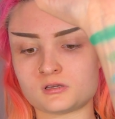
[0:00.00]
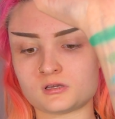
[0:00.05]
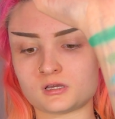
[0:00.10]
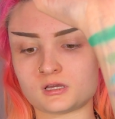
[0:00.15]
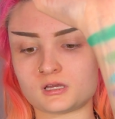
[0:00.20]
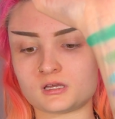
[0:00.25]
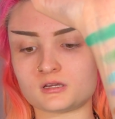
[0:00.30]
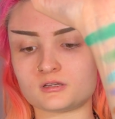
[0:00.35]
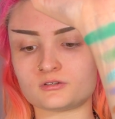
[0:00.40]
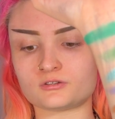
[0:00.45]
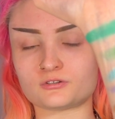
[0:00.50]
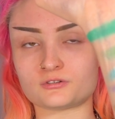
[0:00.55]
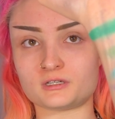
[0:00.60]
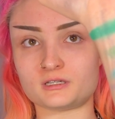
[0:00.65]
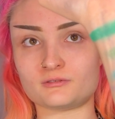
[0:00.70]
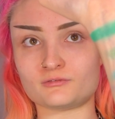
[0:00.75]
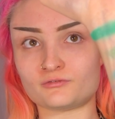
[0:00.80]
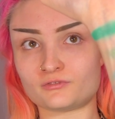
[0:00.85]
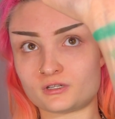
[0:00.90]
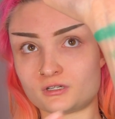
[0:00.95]
and
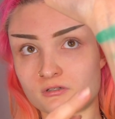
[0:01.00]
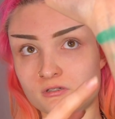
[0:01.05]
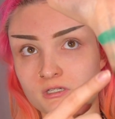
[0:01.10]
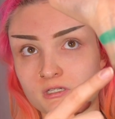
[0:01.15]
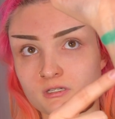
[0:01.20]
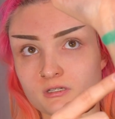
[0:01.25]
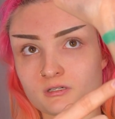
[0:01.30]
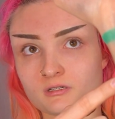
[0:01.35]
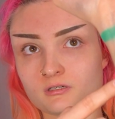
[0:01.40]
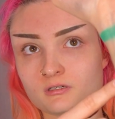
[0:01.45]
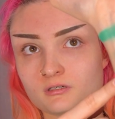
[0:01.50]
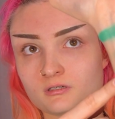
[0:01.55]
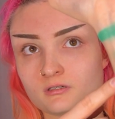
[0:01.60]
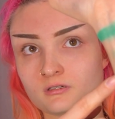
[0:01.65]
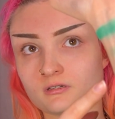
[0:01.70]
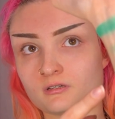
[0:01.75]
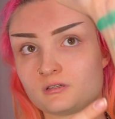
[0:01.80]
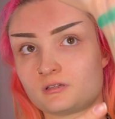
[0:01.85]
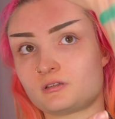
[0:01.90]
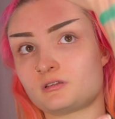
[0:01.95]
Green Fairy
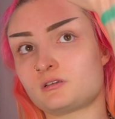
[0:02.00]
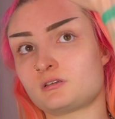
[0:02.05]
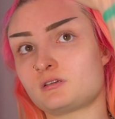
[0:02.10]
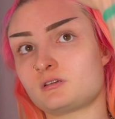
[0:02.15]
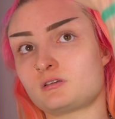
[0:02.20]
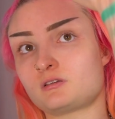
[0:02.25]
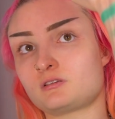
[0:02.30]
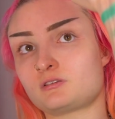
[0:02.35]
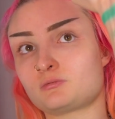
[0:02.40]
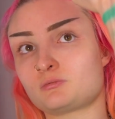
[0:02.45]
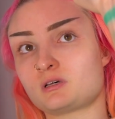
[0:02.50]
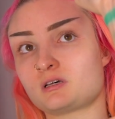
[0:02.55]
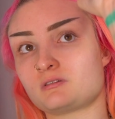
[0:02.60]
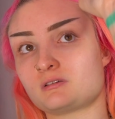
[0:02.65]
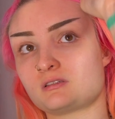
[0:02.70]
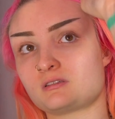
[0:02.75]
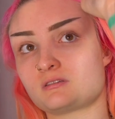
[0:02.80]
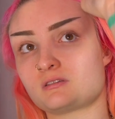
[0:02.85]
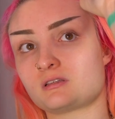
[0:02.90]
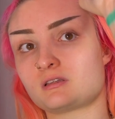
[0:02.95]
as well
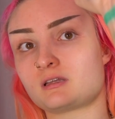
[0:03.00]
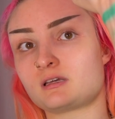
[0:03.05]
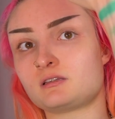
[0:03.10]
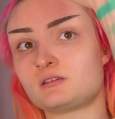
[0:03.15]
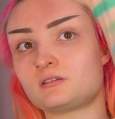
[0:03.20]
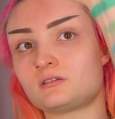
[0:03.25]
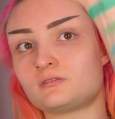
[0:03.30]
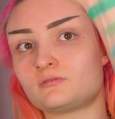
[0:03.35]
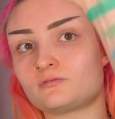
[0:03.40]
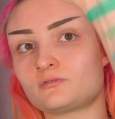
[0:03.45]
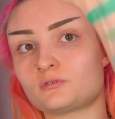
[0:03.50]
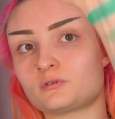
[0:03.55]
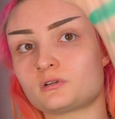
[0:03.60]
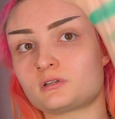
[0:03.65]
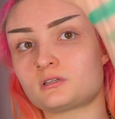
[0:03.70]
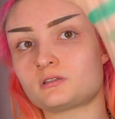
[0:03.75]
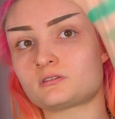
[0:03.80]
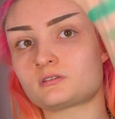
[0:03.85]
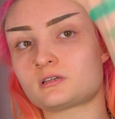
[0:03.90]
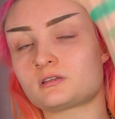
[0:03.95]
as the
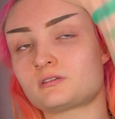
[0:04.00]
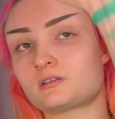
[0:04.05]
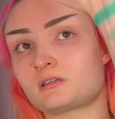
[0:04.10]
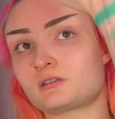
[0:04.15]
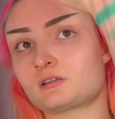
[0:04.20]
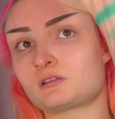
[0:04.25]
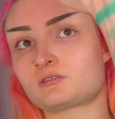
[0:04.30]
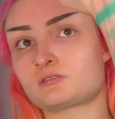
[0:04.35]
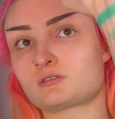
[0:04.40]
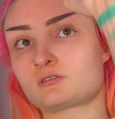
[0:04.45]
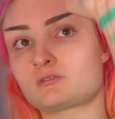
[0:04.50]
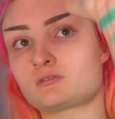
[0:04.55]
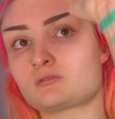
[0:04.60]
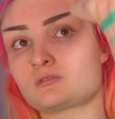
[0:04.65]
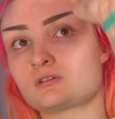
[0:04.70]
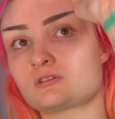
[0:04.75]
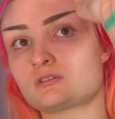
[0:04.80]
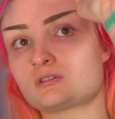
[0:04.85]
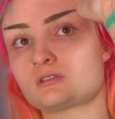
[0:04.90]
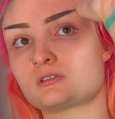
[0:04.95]
1940s. I think that's a
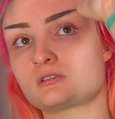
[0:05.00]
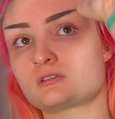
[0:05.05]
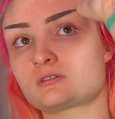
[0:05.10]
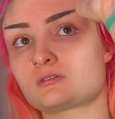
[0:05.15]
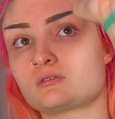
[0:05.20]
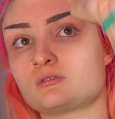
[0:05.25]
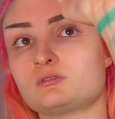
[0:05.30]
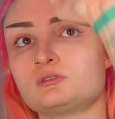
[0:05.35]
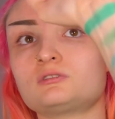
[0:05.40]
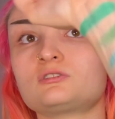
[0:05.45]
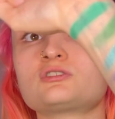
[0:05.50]
gorgeous gold